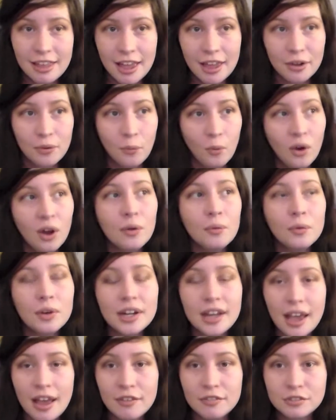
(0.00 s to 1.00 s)
than one
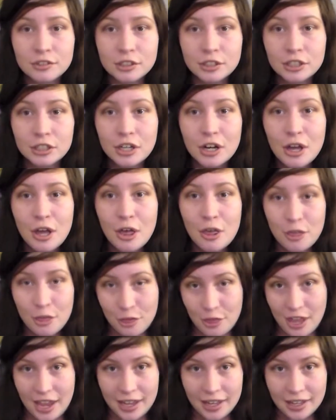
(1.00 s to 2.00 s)
would ever
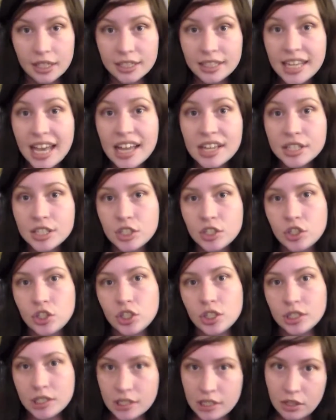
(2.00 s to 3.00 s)
think. Yes,
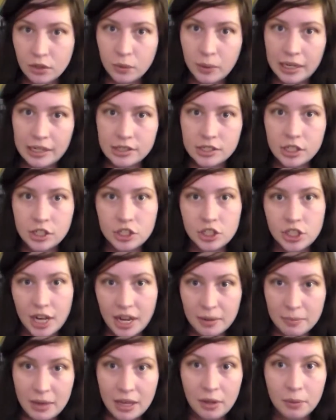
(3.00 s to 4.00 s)
she still wears her
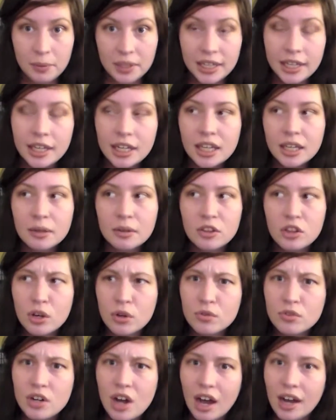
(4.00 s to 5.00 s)
chainmail bikini,
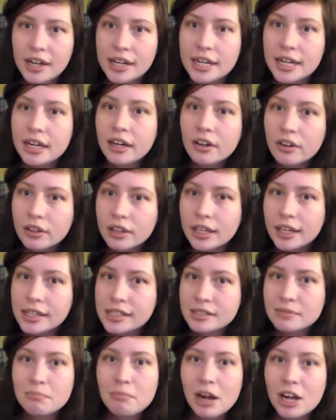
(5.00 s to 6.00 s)
though not nearly
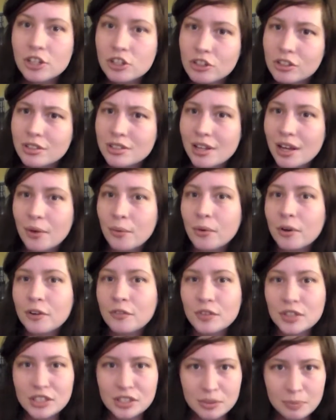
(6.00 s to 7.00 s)
as much as I would
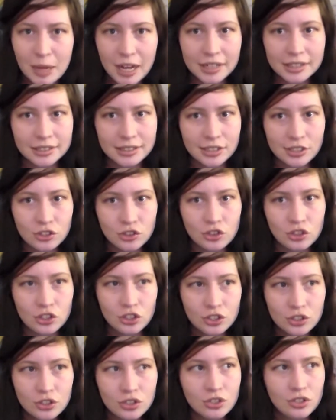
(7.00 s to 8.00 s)
have expected.
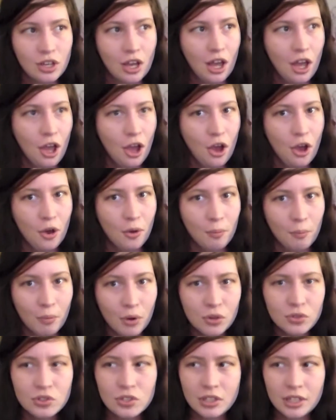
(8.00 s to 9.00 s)
She's
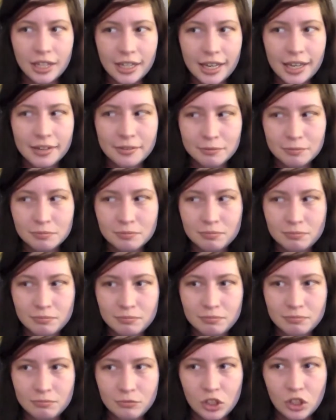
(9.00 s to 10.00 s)
mostly in
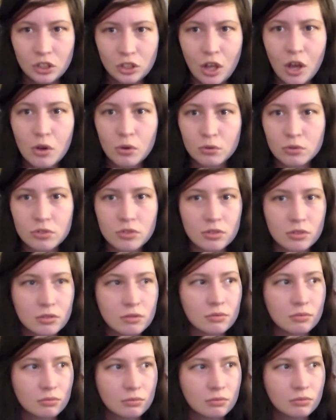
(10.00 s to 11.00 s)
clothes,